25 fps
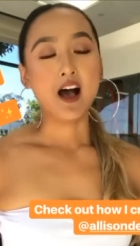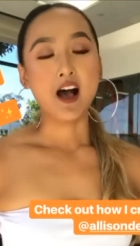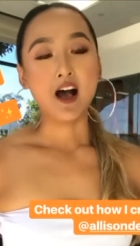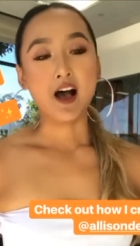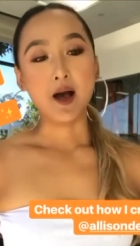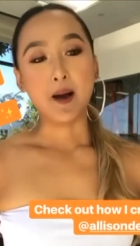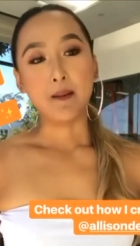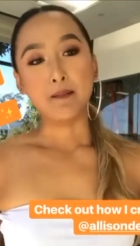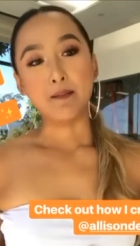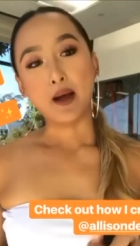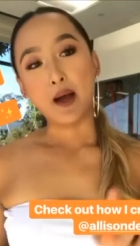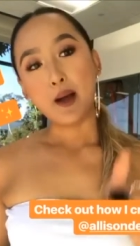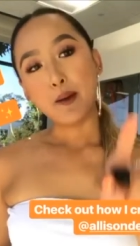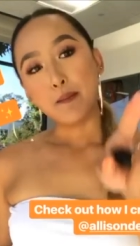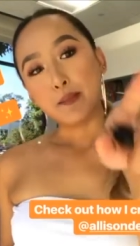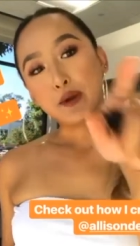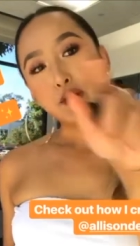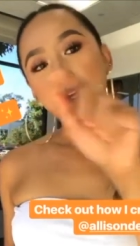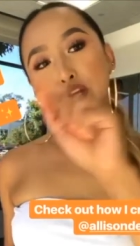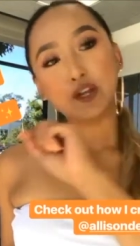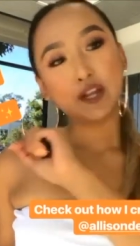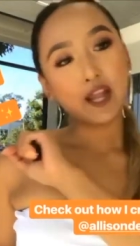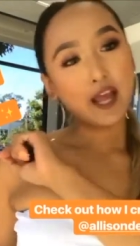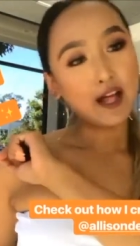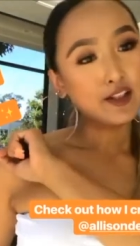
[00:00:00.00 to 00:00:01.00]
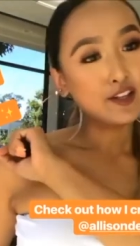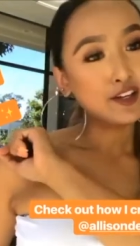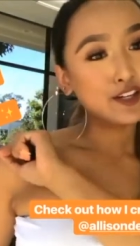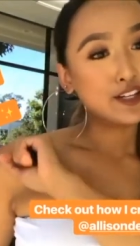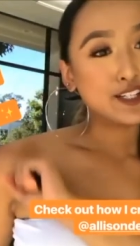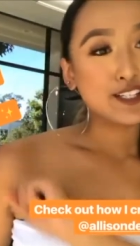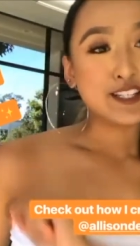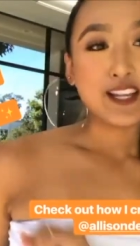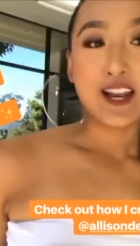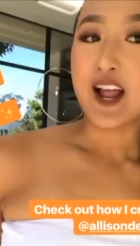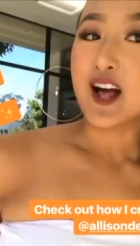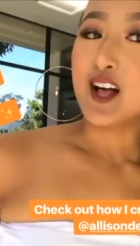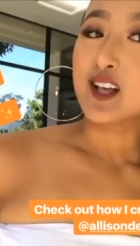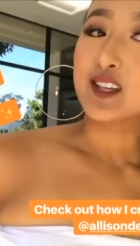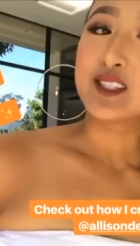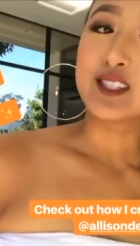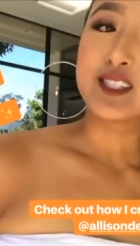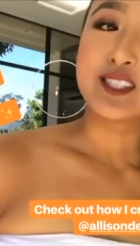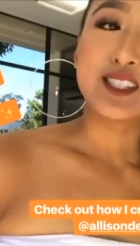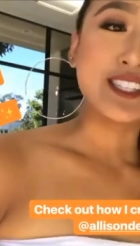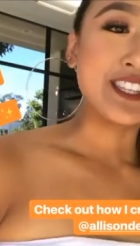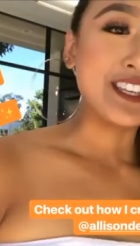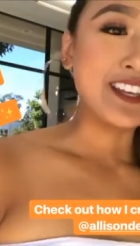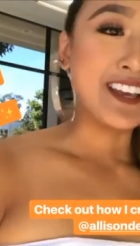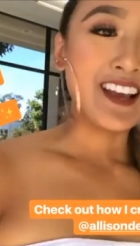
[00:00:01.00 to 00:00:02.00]
Um, mark your calendars, and I'll
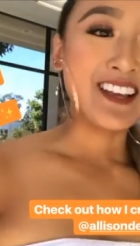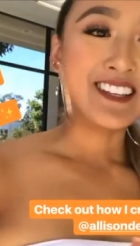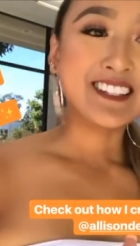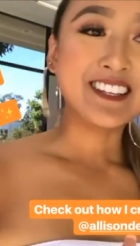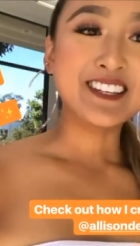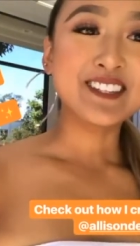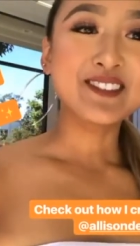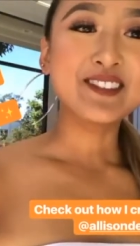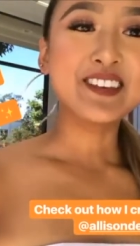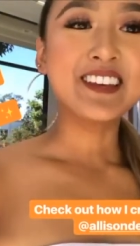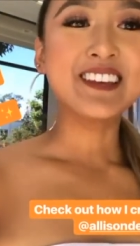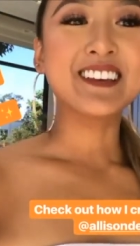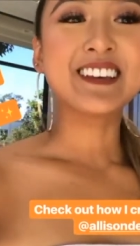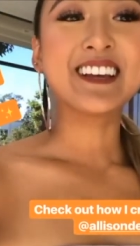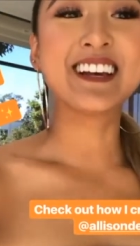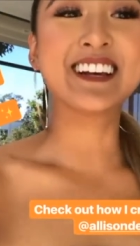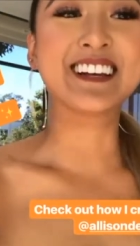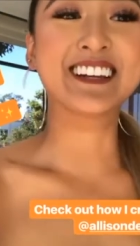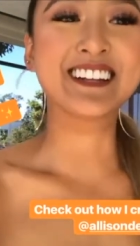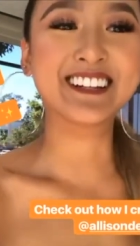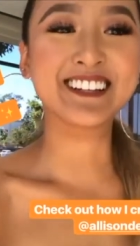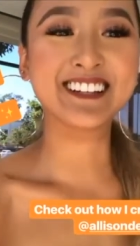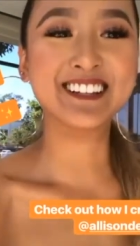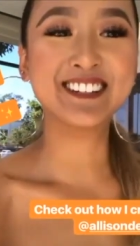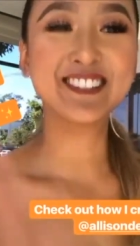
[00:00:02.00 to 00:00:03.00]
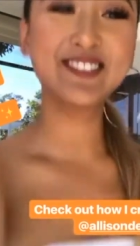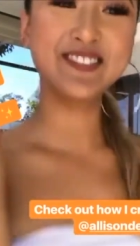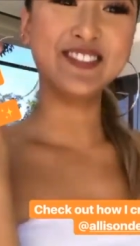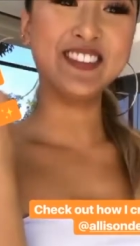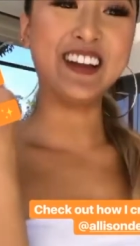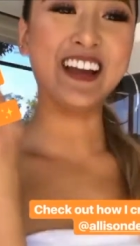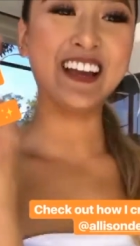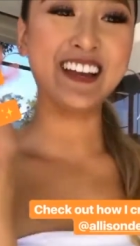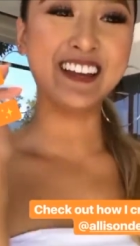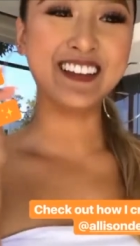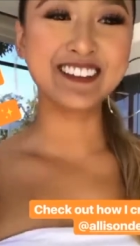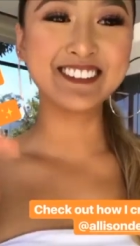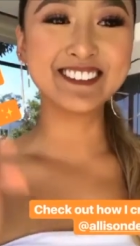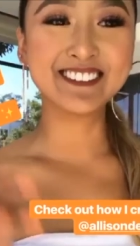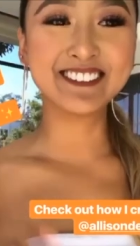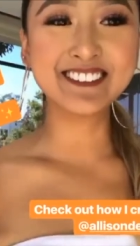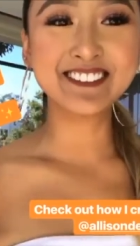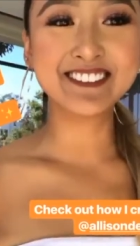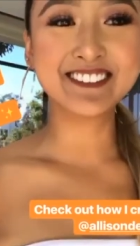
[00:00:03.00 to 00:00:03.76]
see you guys next week. Bye.